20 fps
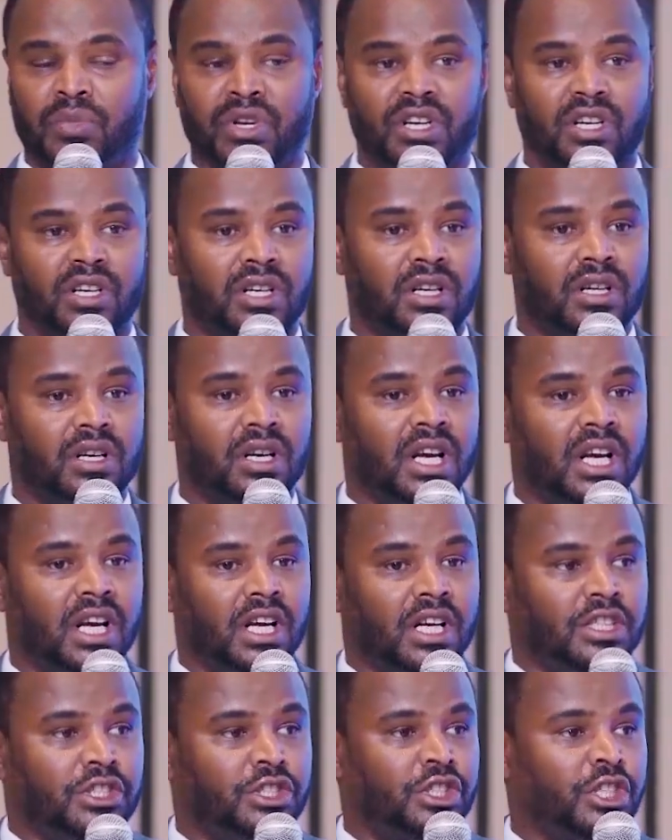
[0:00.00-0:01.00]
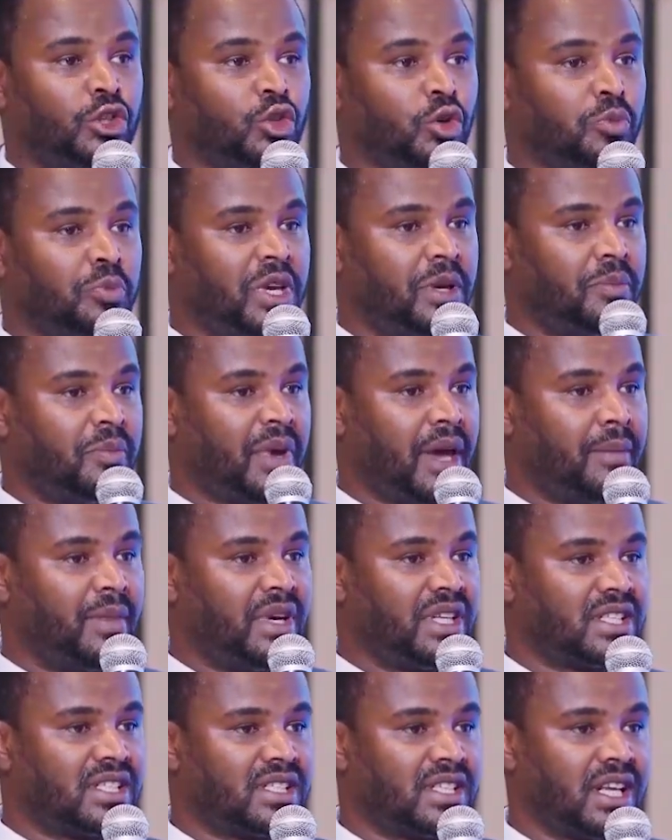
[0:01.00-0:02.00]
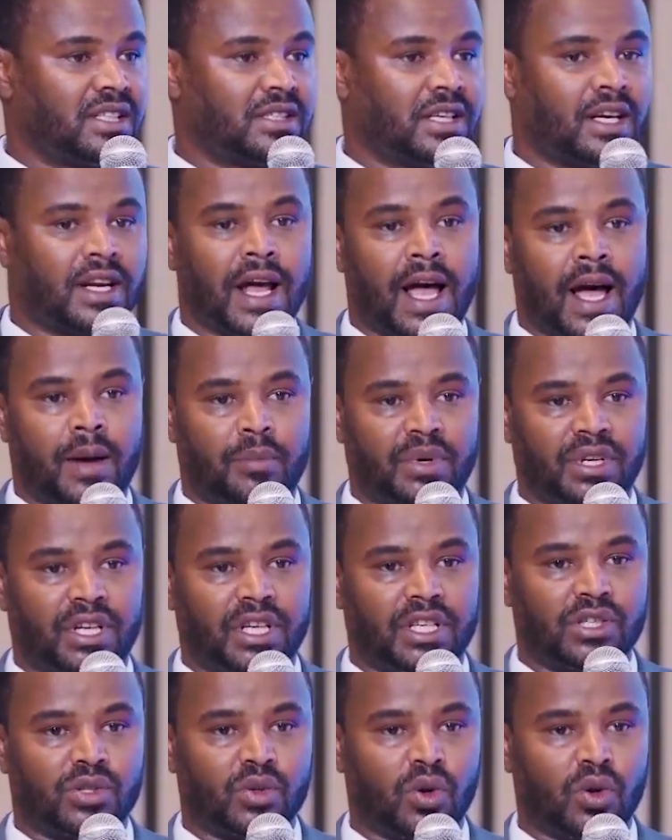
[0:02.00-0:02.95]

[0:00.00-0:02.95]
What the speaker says: bigger G2P payments that are happening.